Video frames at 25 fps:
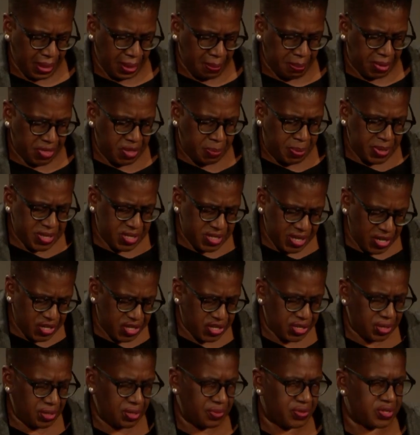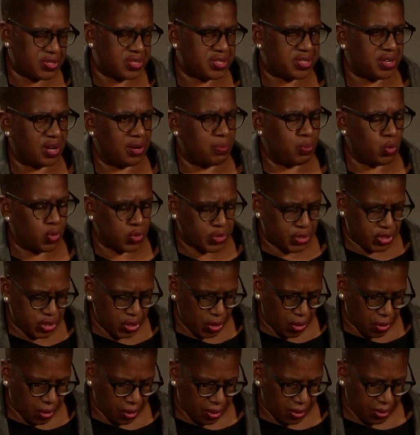But the position that Stonewall
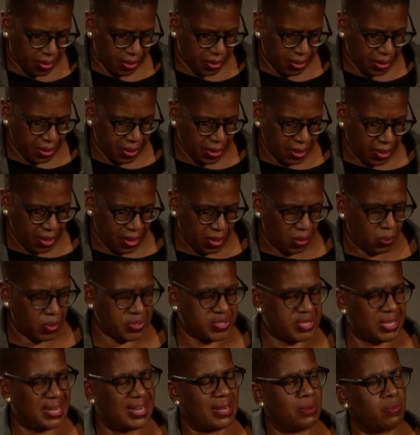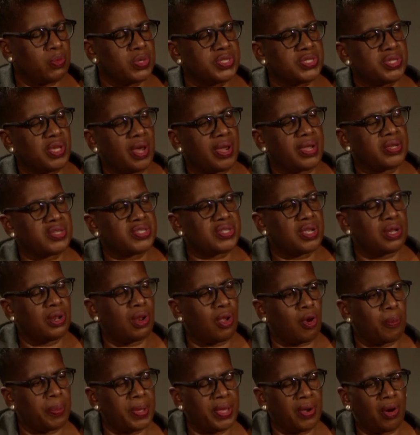took was that it was going to
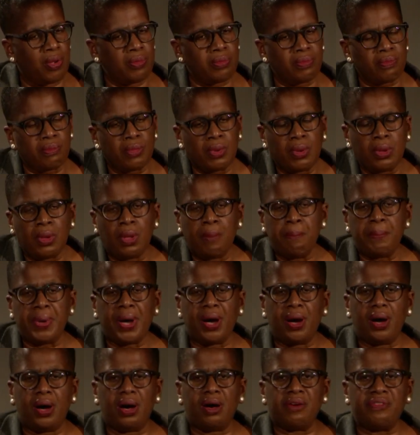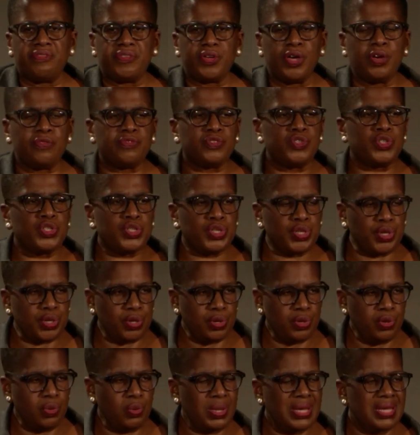lobby on behalf of
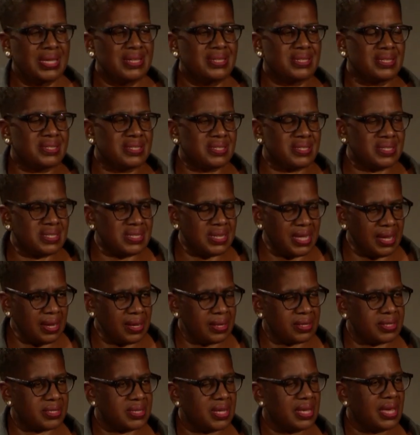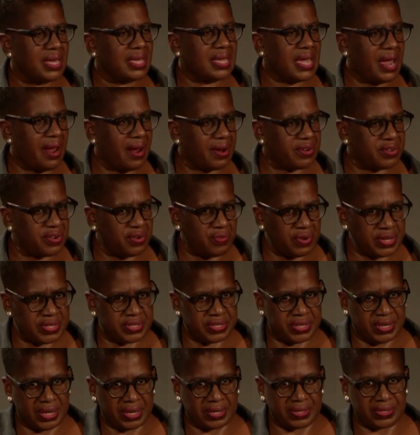two distinct
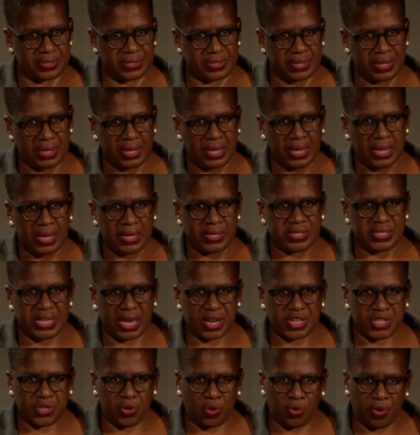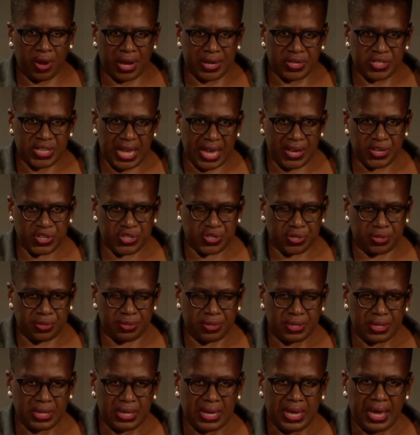characteristics: sexual
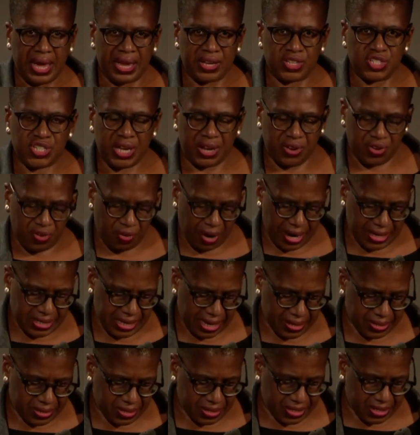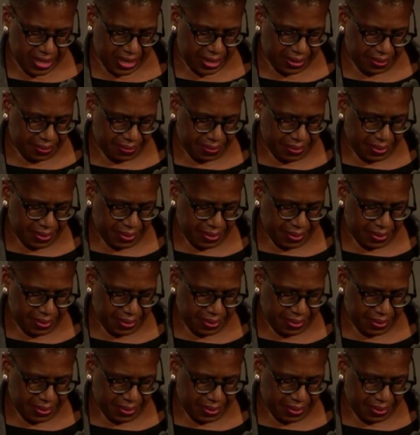orientation and gender identity.